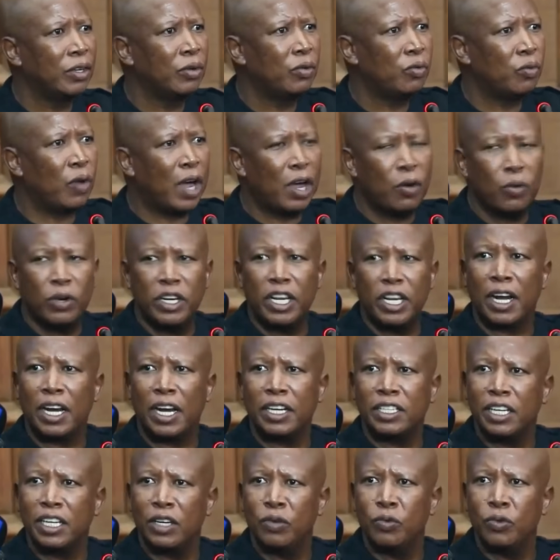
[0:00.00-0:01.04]
Why would a
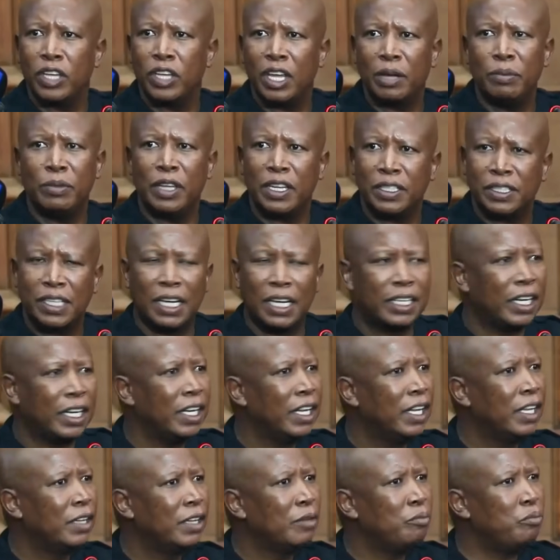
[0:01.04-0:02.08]
Russian who came yesterday
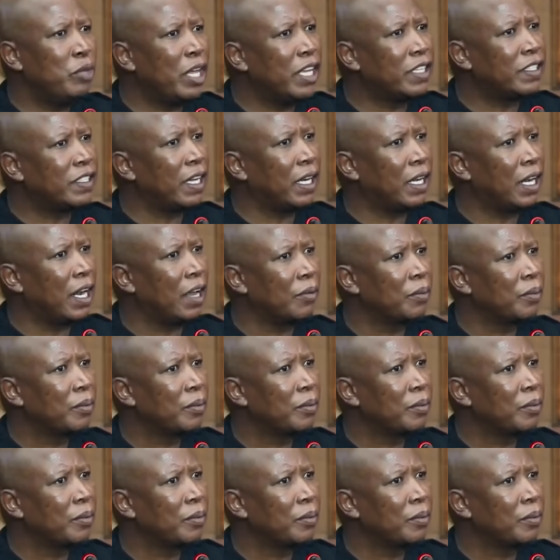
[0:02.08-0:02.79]
be a settler?